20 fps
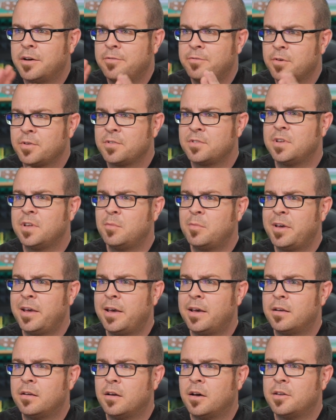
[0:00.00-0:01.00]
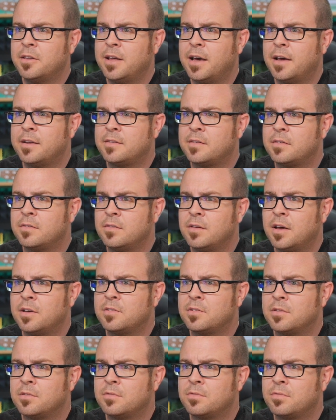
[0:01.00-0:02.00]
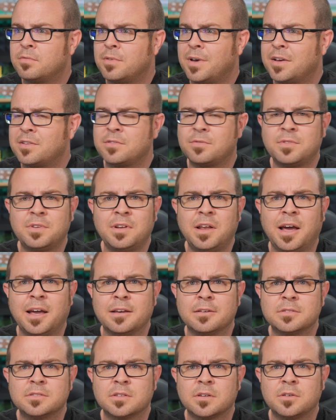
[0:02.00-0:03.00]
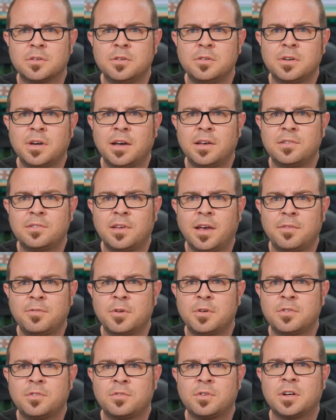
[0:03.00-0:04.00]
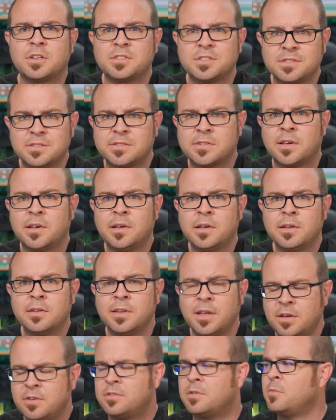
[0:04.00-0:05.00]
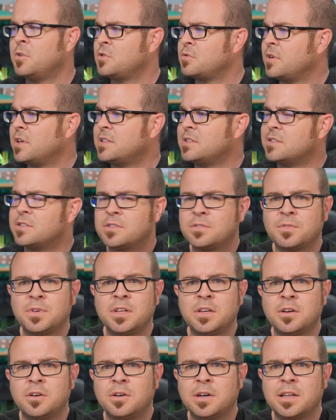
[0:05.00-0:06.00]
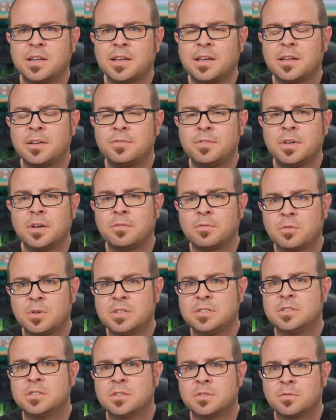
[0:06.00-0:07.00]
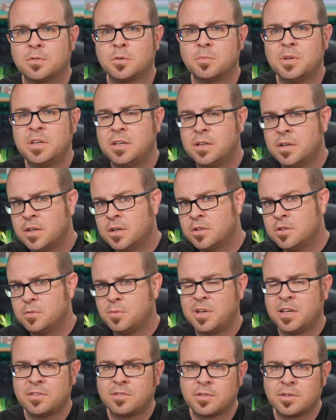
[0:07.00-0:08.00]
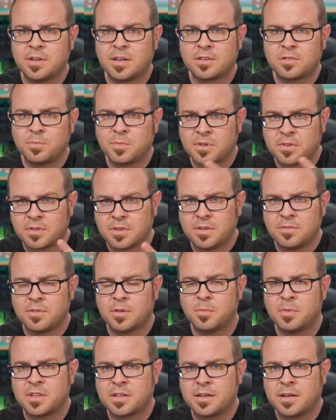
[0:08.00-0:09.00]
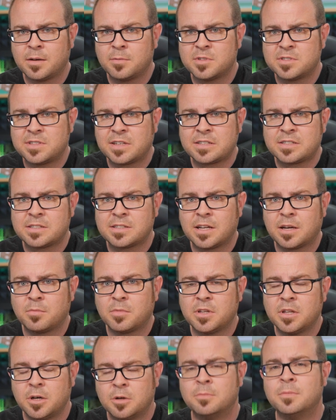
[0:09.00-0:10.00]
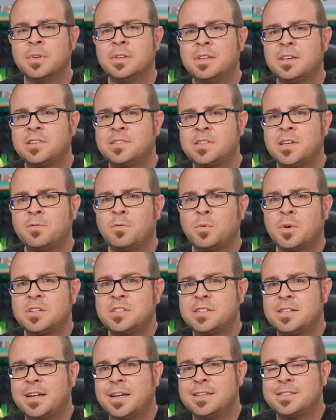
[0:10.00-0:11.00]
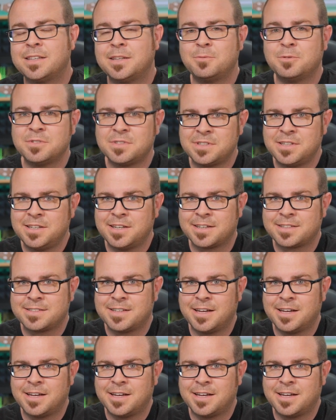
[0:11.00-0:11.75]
full steam ahead on that as of today. So you guys have your instructions. Thank you so much for watching this video. And again, if you have questions for me to be answered next month, leave them in the comment section down below. Thanks again for watching, guys, and we'll see you next